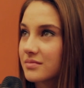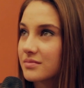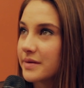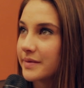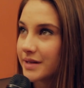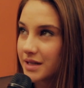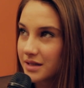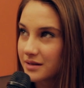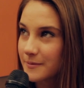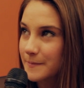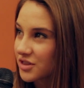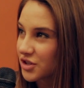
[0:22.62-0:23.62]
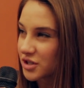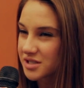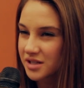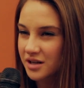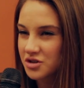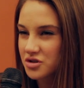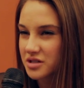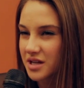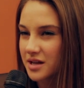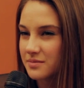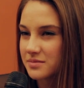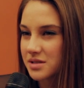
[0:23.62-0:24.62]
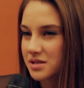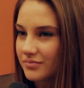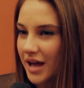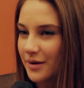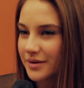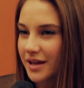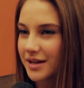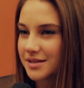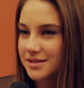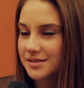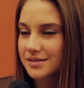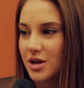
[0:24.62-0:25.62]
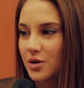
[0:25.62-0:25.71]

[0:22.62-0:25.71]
maybe 1,300 times, I would guess.